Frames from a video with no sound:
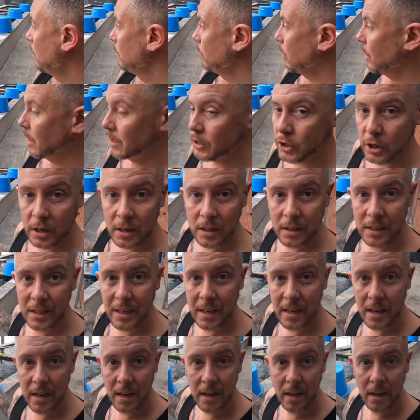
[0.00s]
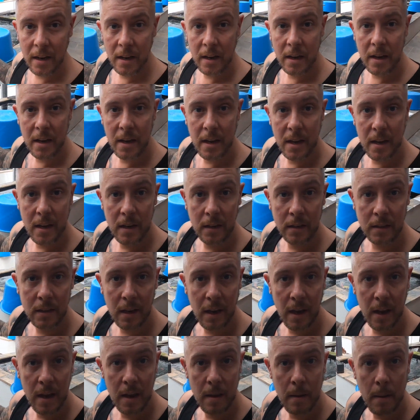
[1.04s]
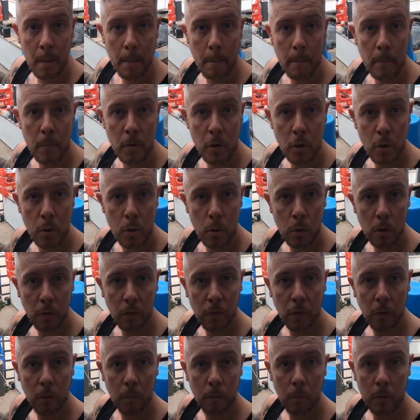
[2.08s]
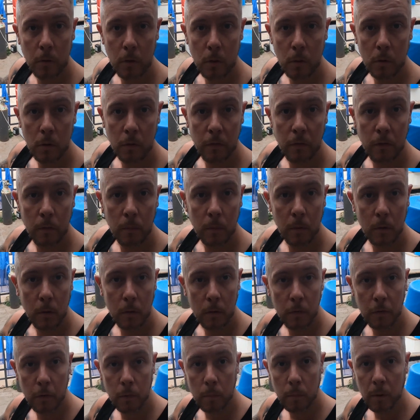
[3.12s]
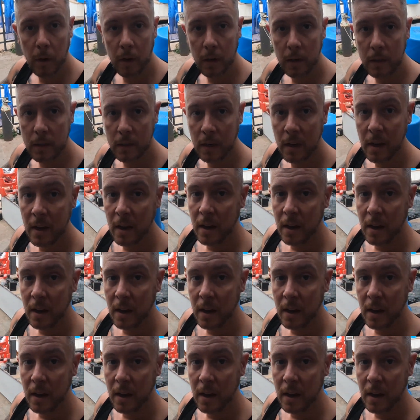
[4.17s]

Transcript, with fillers: But as you can see here, it is a beautiful, beautiful, beautiful place.